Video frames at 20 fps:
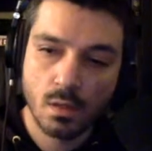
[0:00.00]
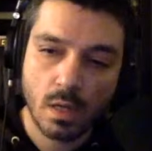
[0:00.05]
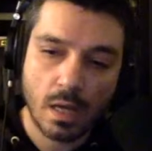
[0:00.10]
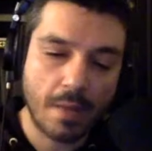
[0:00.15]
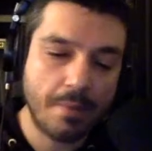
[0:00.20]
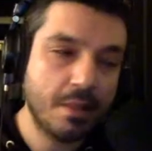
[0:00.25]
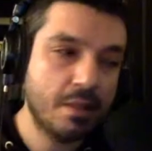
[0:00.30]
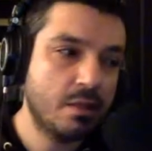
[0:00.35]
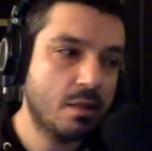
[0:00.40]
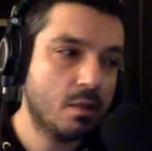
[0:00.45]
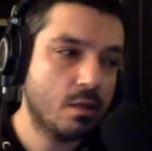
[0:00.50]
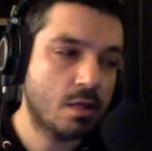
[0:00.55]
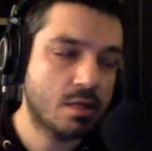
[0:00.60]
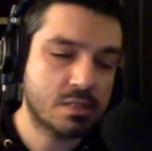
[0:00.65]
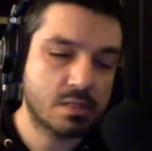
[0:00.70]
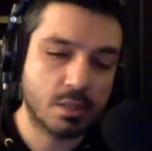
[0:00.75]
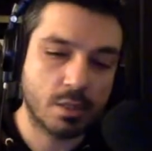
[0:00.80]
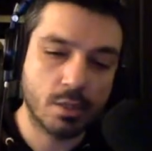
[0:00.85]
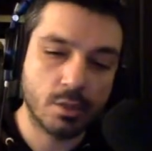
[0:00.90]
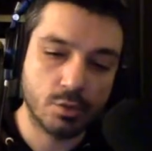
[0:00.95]
I think they lost
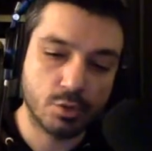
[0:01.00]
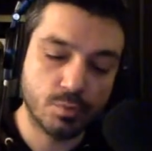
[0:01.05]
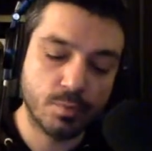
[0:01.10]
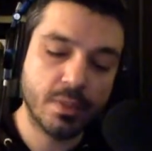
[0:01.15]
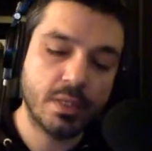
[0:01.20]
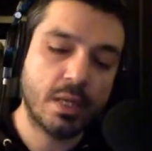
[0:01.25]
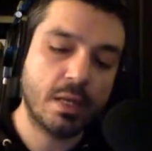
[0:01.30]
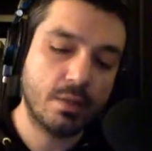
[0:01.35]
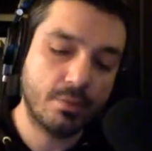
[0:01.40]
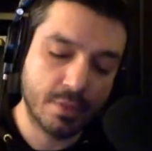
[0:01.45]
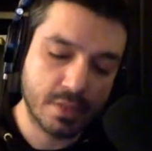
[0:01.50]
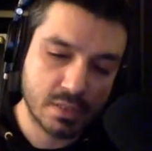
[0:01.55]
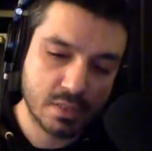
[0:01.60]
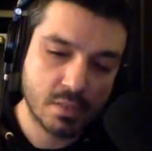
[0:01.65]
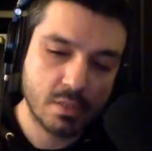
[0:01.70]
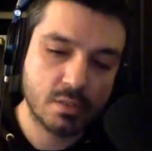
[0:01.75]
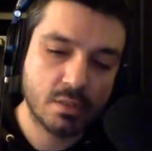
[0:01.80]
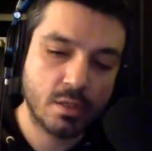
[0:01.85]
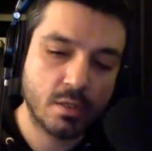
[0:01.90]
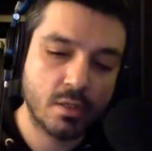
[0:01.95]
their coach, but anyways,
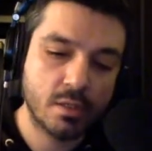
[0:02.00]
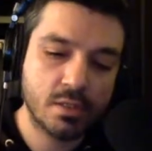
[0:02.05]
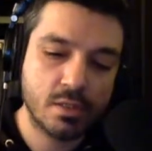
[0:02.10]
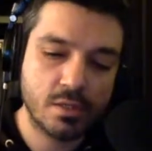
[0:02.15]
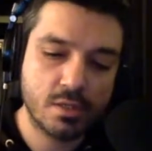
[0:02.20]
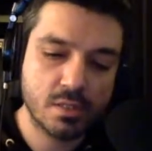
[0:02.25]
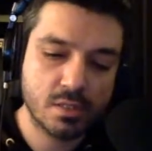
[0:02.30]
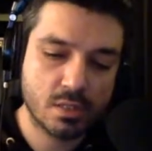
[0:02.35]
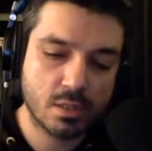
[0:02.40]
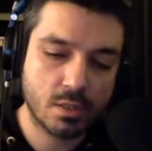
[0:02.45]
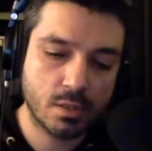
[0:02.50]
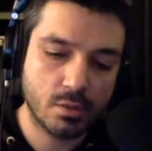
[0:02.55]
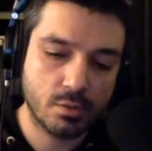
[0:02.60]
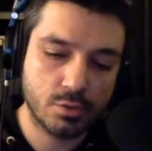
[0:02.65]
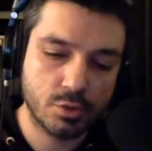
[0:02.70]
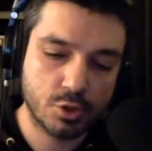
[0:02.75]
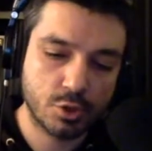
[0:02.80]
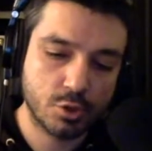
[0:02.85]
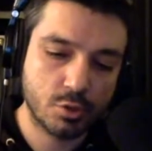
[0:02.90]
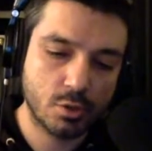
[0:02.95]
there is a
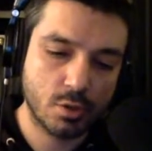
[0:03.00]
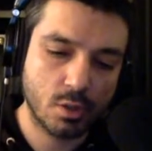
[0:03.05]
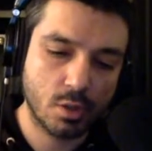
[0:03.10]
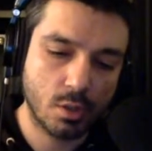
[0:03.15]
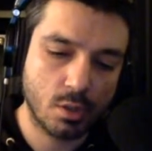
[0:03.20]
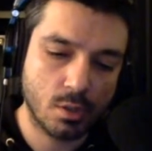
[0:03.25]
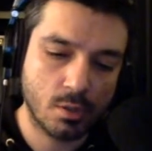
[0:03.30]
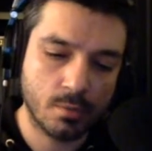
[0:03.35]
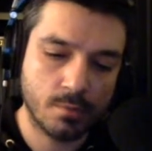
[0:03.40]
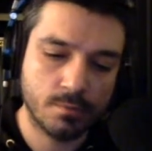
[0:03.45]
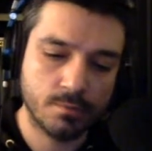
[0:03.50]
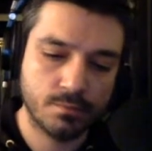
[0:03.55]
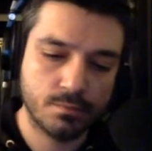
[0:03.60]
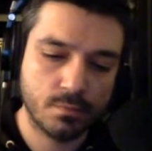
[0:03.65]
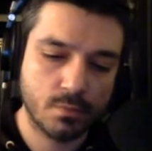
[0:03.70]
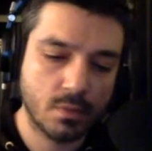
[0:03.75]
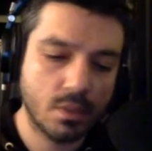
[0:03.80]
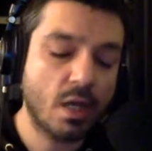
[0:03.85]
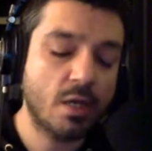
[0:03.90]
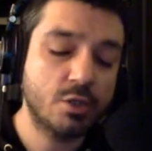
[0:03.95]
coach,
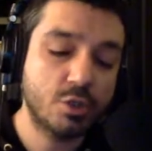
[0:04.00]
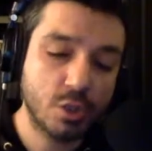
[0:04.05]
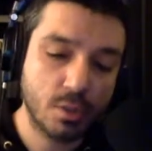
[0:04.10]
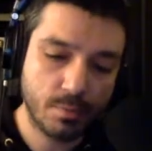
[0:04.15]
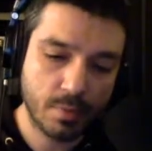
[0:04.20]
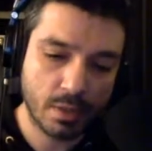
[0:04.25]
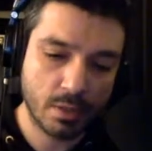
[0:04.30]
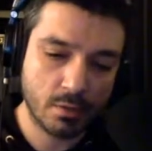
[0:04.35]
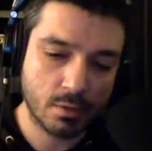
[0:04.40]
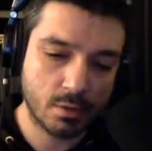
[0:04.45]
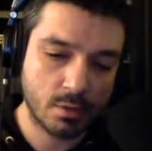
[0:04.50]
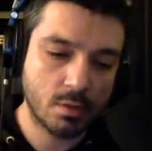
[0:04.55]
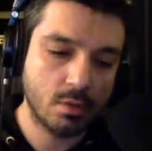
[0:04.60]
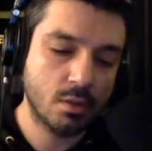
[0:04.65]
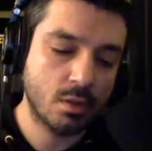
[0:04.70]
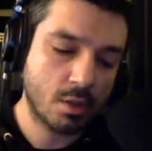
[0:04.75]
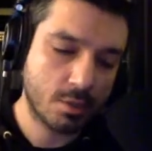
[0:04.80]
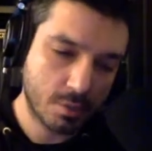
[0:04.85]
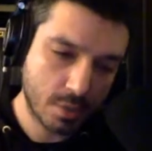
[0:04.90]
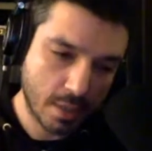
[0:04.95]
not Chip England,
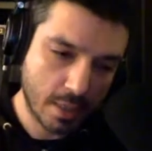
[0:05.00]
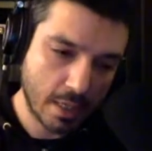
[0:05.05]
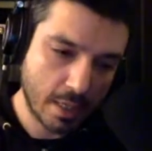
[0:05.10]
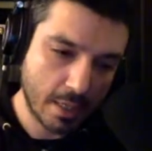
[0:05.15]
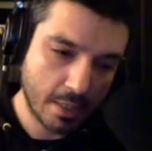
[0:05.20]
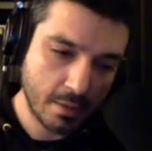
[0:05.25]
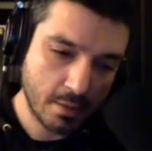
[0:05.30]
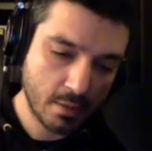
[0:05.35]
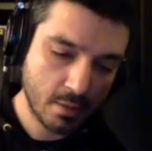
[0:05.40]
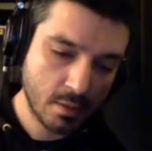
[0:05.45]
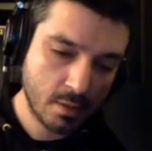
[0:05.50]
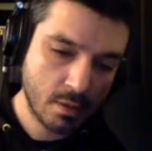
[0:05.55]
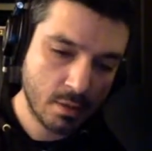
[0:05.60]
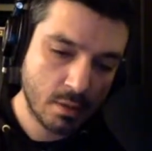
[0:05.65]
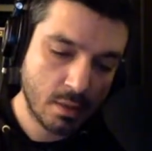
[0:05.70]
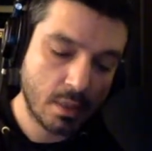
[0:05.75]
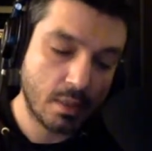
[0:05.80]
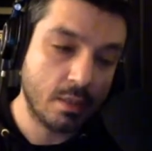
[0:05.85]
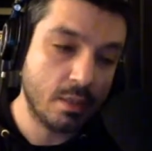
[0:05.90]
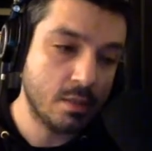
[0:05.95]
another guy,
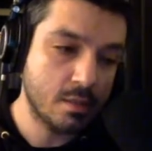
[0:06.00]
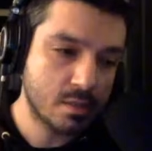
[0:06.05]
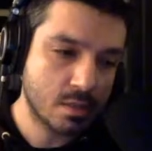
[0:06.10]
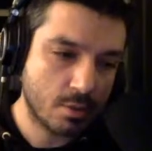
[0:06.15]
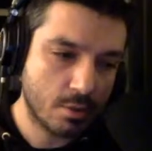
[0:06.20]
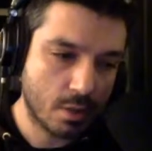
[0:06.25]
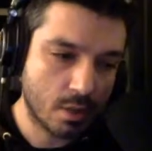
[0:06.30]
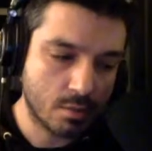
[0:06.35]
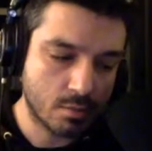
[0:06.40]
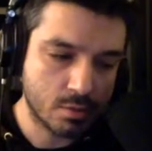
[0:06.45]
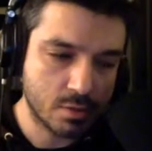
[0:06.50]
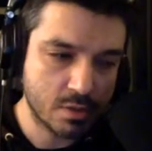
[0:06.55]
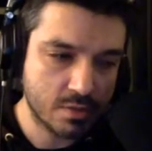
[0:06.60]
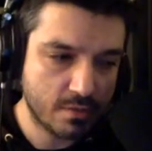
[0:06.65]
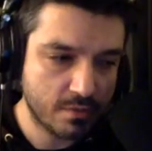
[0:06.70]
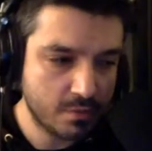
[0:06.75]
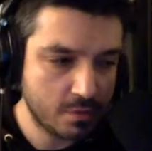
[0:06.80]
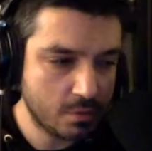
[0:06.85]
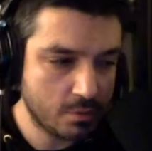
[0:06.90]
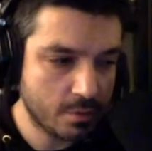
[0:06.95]
and he's incredible. He's
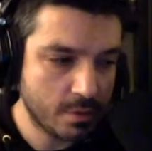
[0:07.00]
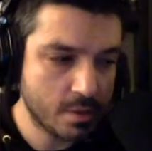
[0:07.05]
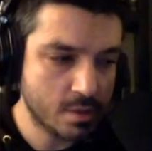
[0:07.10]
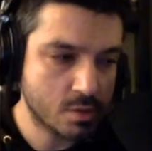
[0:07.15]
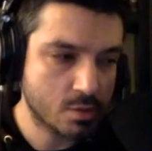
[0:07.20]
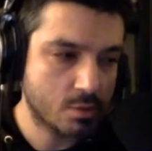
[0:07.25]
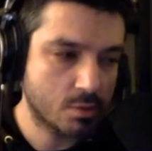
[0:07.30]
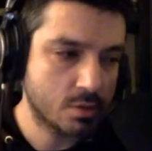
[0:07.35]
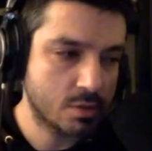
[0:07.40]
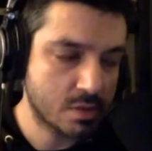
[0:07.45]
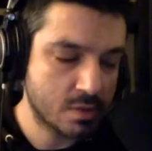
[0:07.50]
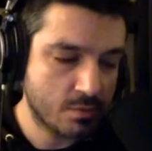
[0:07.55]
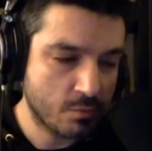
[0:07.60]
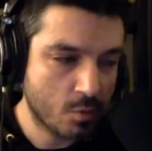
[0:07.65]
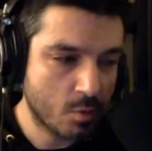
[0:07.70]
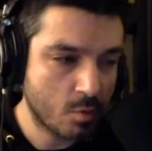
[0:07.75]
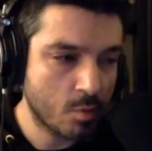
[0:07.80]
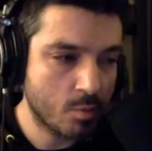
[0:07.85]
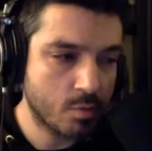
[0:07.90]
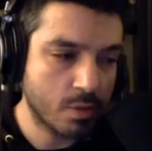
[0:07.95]
53 years old. He's a
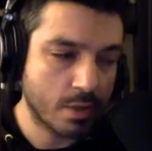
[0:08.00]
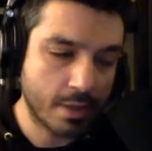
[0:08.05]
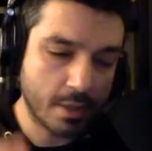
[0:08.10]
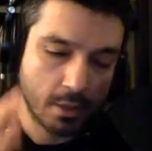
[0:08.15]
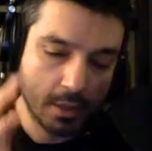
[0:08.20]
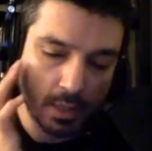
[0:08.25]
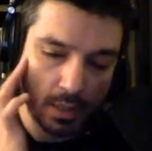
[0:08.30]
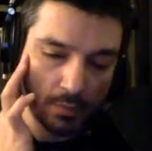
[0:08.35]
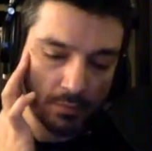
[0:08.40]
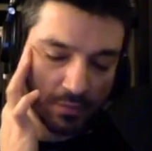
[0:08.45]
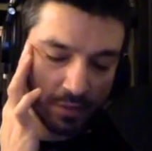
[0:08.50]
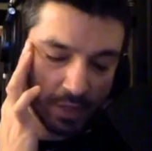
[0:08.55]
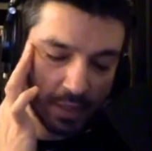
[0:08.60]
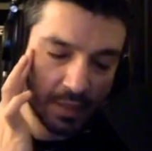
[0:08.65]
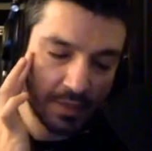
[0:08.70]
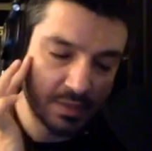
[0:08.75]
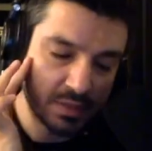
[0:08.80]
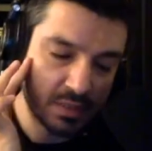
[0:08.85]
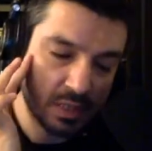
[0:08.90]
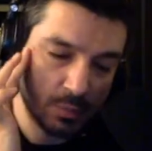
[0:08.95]
former player, and I'm forgetting
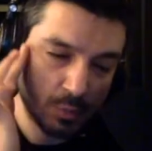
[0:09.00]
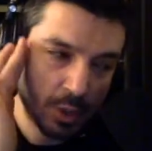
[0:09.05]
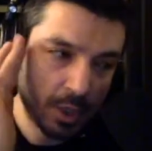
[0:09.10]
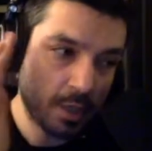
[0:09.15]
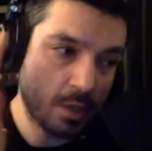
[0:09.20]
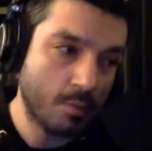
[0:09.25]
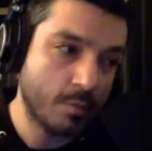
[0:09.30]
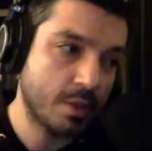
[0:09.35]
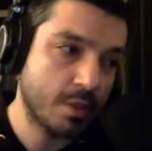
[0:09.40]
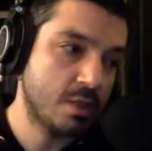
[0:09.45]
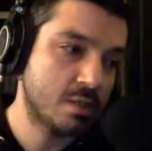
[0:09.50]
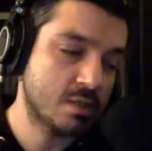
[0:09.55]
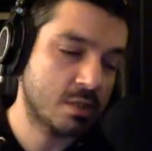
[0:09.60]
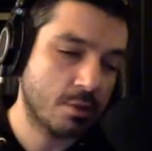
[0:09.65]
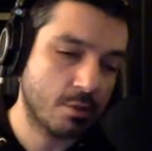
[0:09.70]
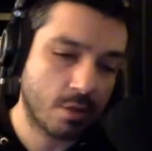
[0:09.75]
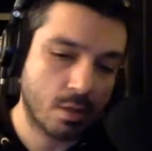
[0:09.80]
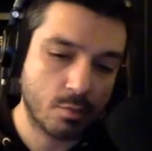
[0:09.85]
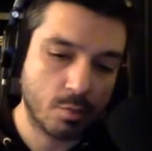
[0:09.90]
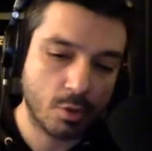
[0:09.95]
his name right now, but he is an
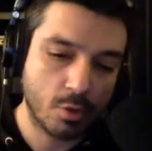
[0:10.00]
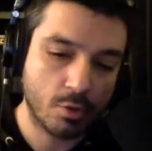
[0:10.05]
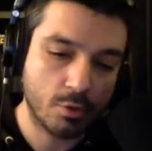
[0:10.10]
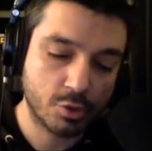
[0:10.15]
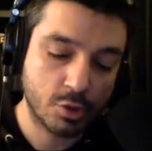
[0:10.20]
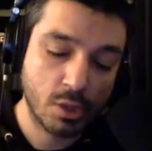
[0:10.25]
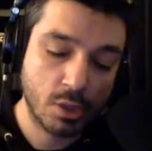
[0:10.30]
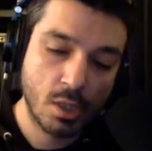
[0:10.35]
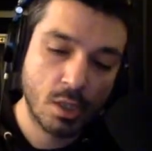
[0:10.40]
incredible coach.